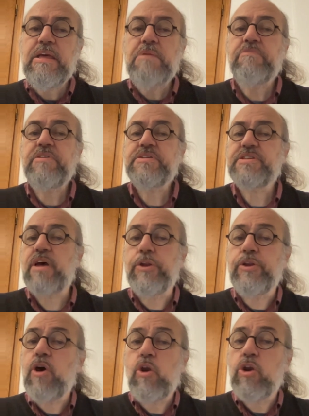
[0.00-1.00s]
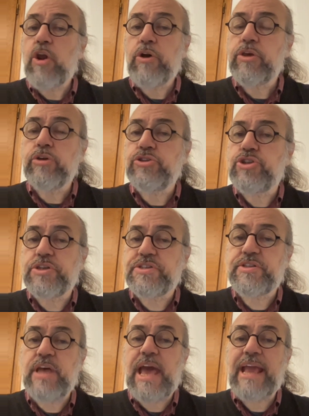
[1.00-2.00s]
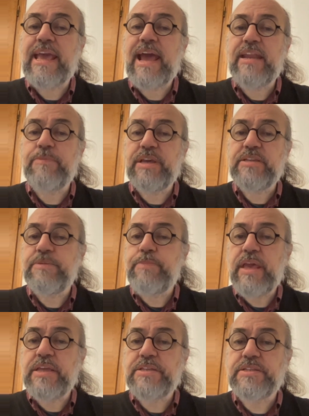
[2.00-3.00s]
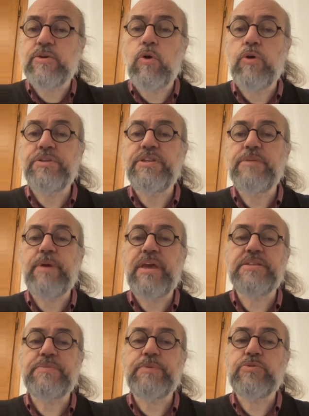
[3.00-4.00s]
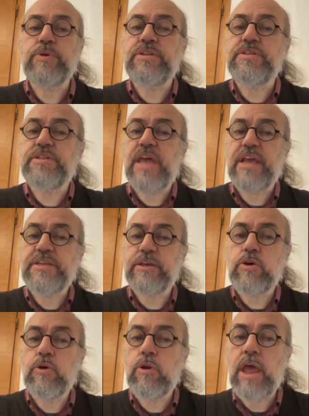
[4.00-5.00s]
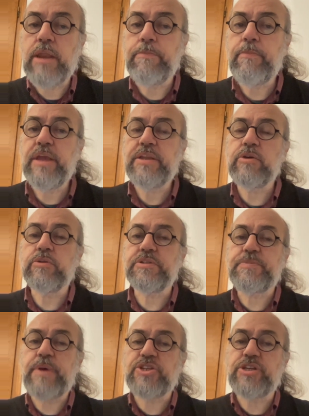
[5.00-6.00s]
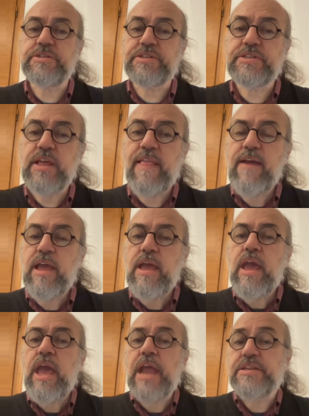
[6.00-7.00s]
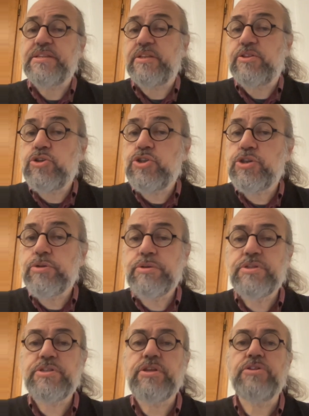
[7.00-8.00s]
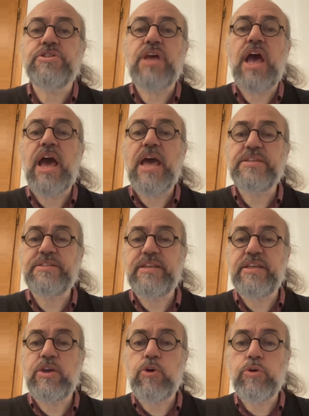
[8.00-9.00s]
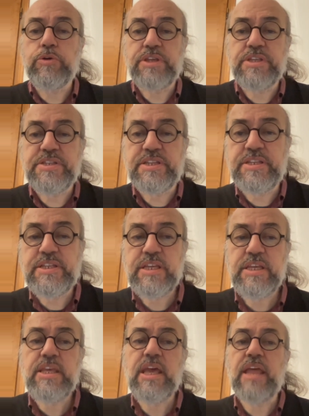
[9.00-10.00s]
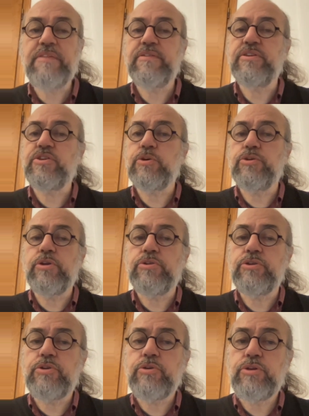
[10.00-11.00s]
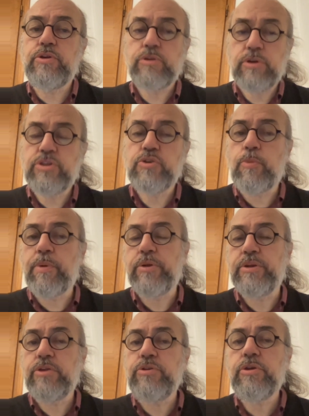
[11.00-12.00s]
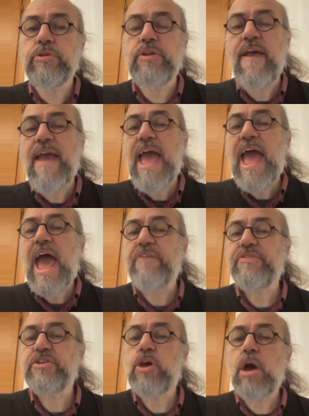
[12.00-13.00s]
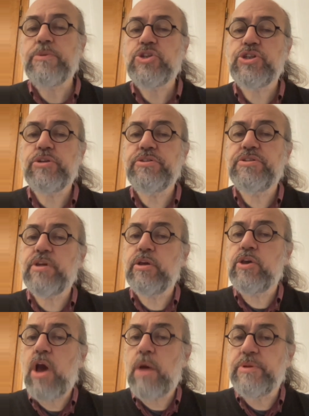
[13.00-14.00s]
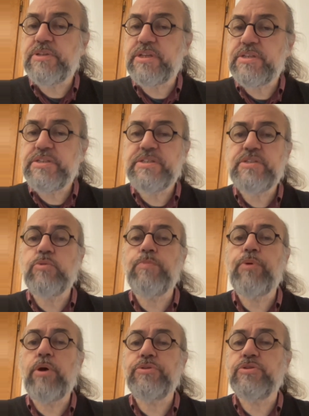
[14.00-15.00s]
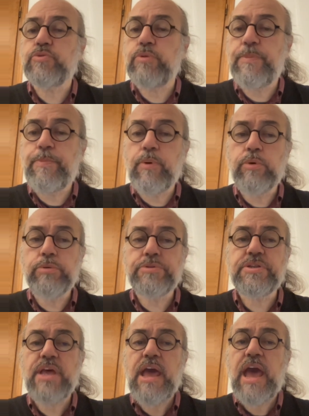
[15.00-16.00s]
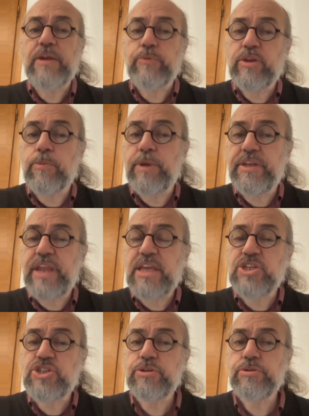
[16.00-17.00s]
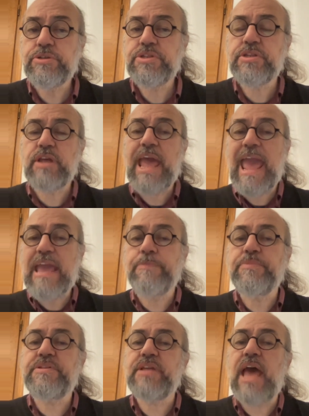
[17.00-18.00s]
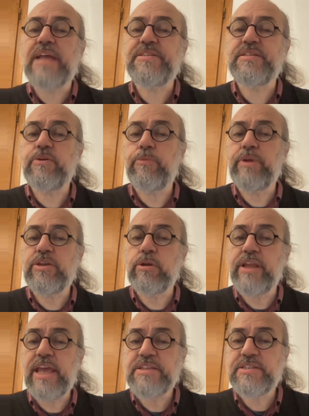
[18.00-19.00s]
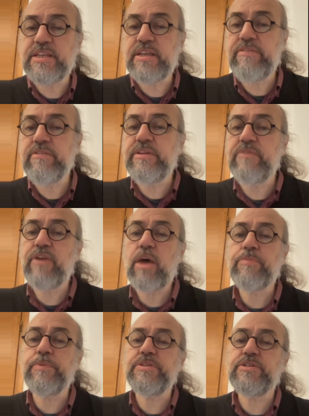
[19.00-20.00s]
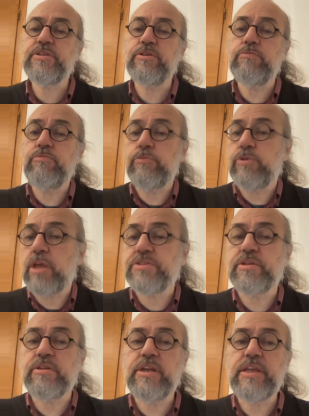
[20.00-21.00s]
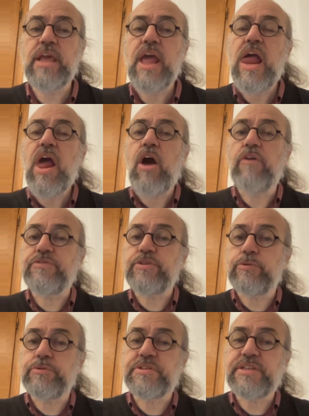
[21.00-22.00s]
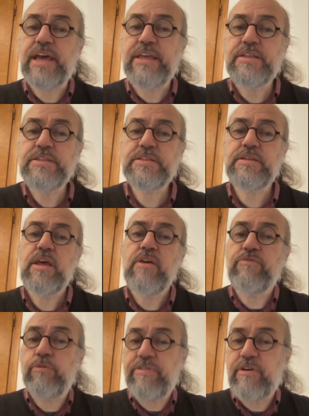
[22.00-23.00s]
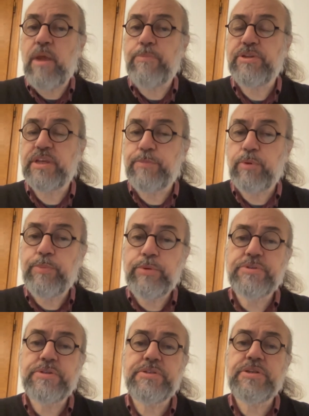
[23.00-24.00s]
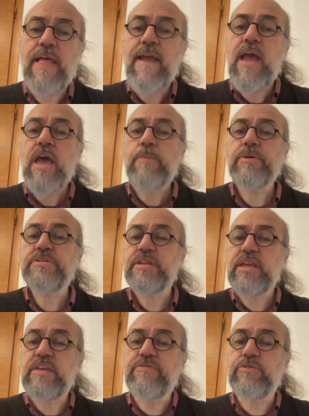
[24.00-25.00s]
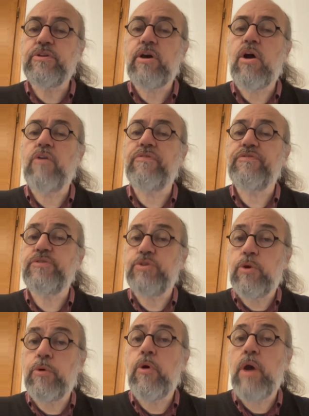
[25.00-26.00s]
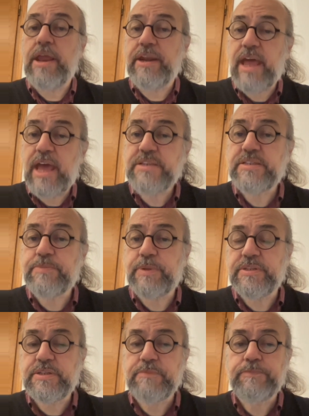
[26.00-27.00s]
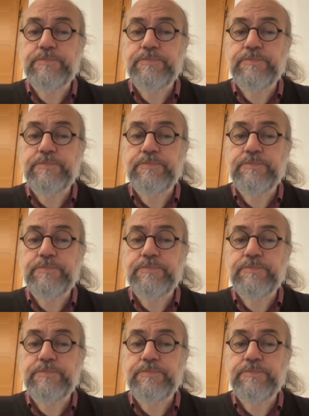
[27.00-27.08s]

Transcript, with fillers: These are no longer just academic debates or debates between technical and medical specialists. Institutions such as the O E C D and the, Union, Union, the European Union have commissioned committees to produce reports and recommendations aimed at regulating the development not only of neuroscience for therapeutic purposes, but even of neuroenhancement.